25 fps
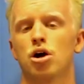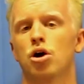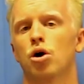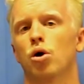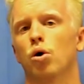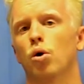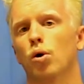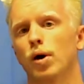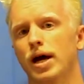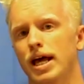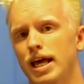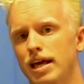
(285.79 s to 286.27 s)

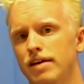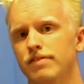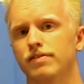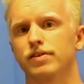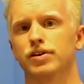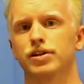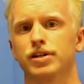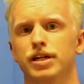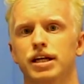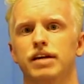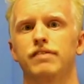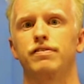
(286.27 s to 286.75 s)
or
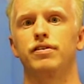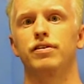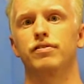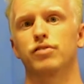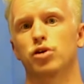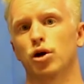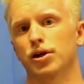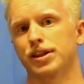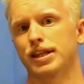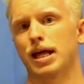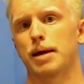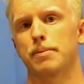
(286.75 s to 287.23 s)
even if you've
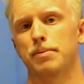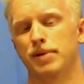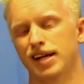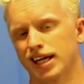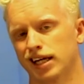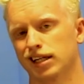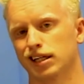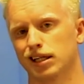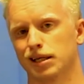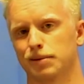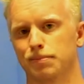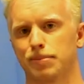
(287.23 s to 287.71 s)
got that
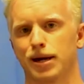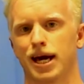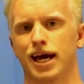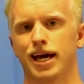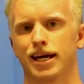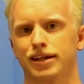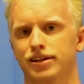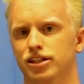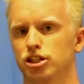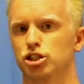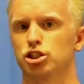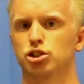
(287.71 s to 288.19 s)
niggling
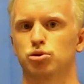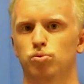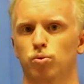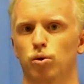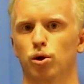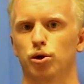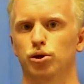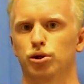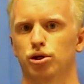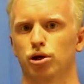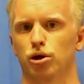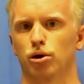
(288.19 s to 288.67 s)
pain that just
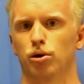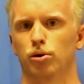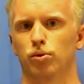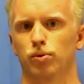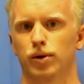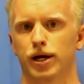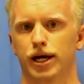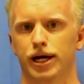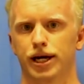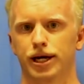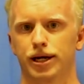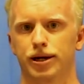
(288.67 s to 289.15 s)
won't go
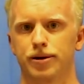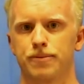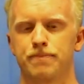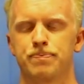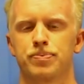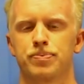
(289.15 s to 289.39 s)
away.